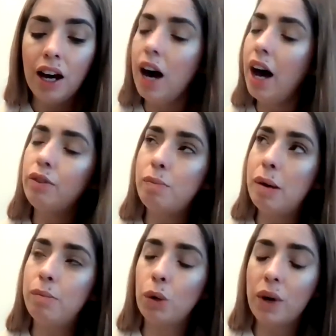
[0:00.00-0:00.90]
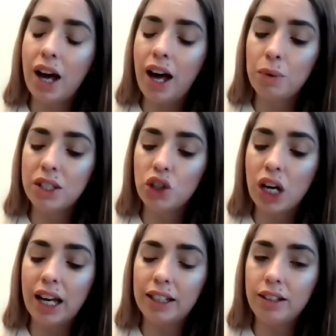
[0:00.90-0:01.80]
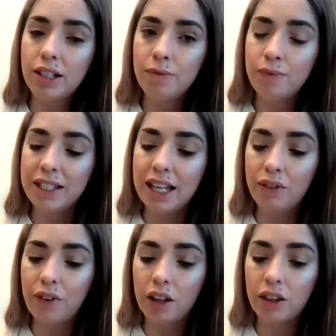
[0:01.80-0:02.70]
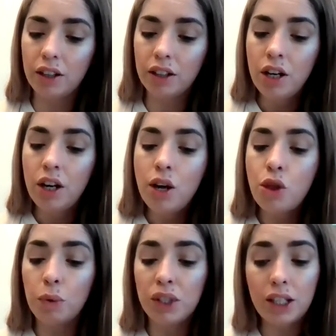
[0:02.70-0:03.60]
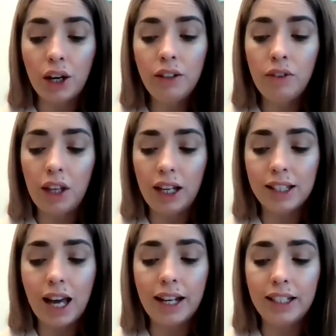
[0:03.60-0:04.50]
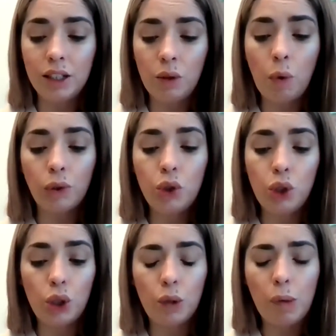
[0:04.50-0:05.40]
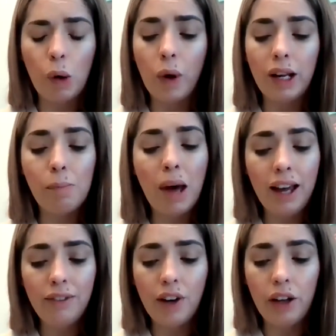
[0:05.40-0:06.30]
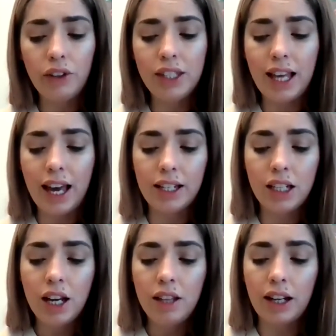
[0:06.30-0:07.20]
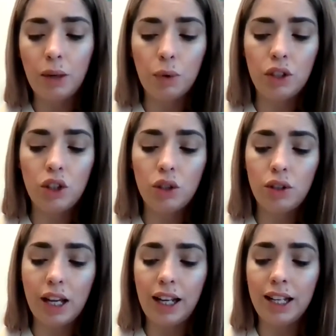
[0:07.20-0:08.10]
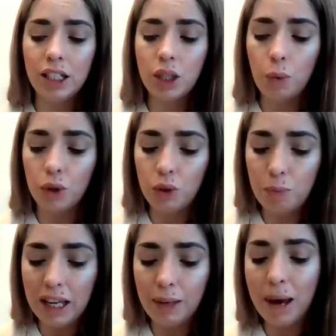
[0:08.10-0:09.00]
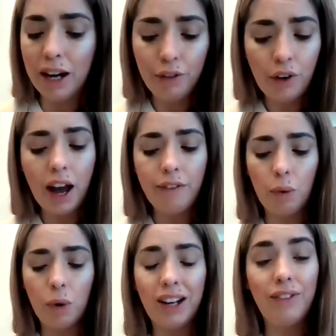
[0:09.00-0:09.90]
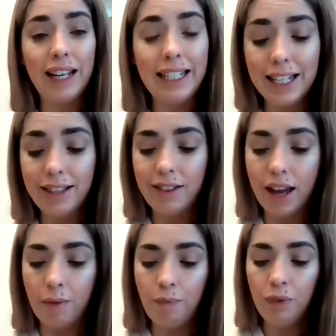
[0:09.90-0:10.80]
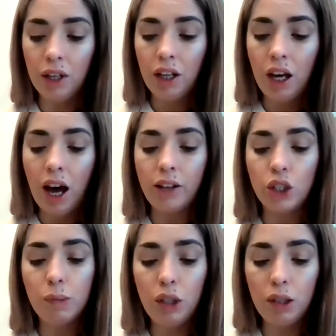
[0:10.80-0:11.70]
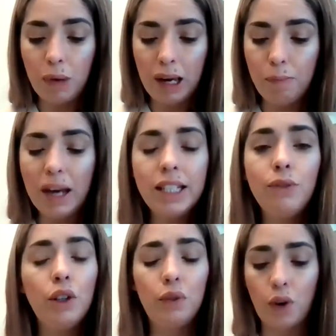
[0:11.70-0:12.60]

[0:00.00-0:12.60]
I remember when I was a child, said Father. There were certain things I didn't want to do. When my father said it would be better for everyone if I did them, I just put my best foot